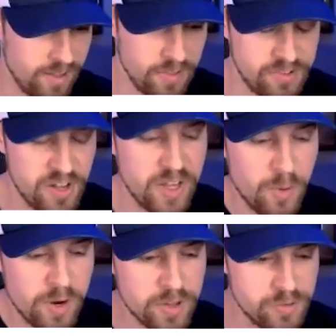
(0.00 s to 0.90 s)
The second
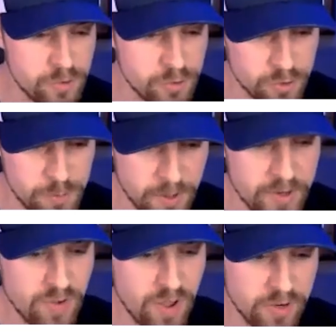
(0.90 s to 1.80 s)
one is user
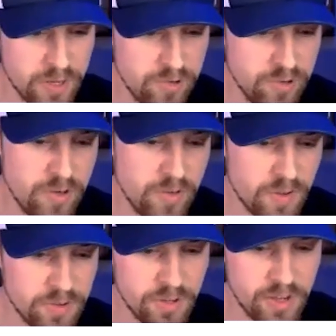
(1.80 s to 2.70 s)
experience validation.
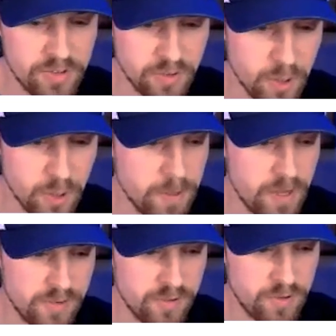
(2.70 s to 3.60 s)
This is a little
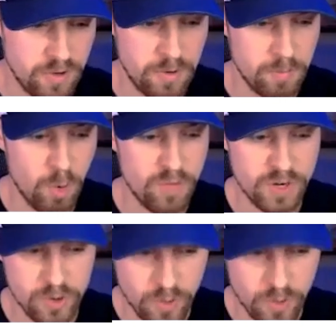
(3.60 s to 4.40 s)
bit more of a